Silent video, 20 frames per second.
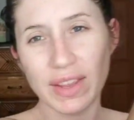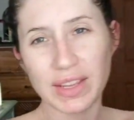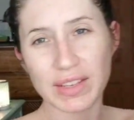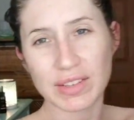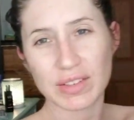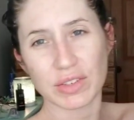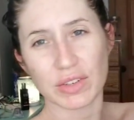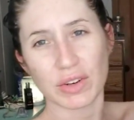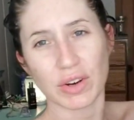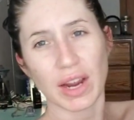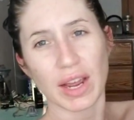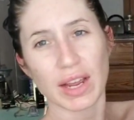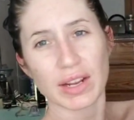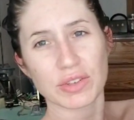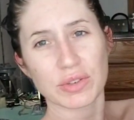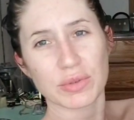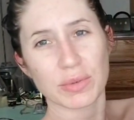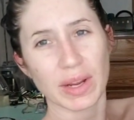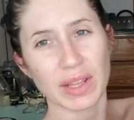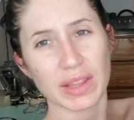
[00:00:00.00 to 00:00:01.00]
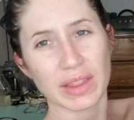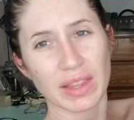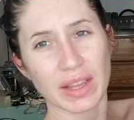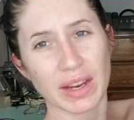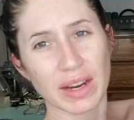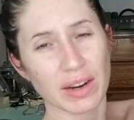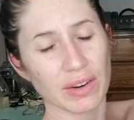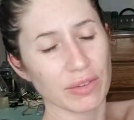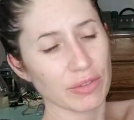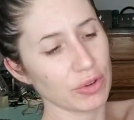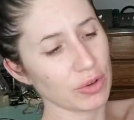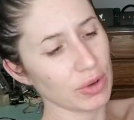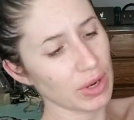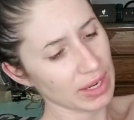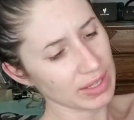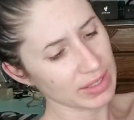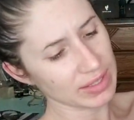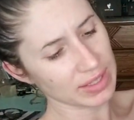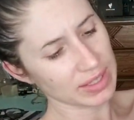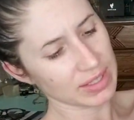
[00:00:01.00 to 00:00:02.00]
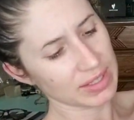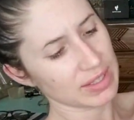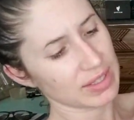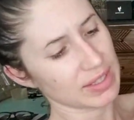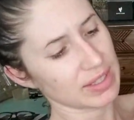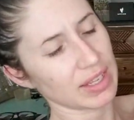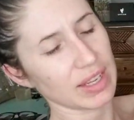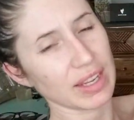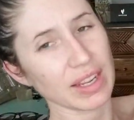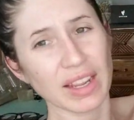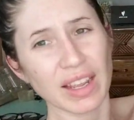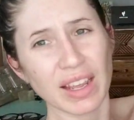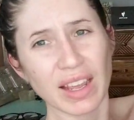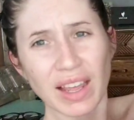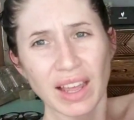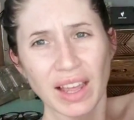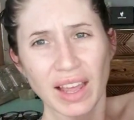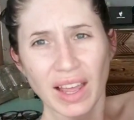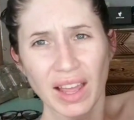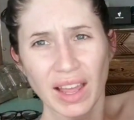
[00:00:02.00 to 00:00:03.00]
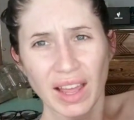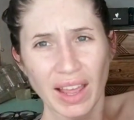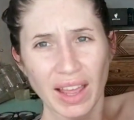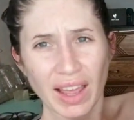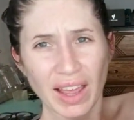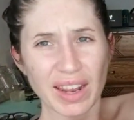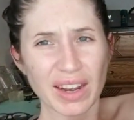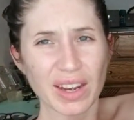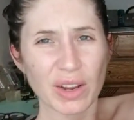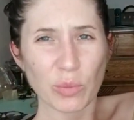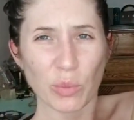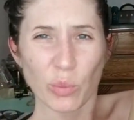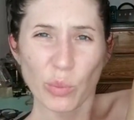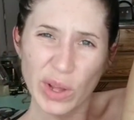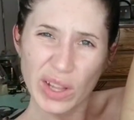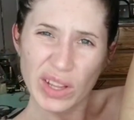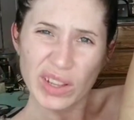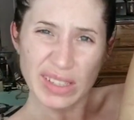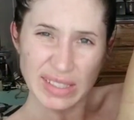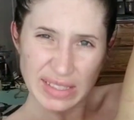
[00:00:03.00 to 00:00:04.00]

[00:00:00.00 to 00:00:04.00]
a scratch right there, if you guys can see. And it will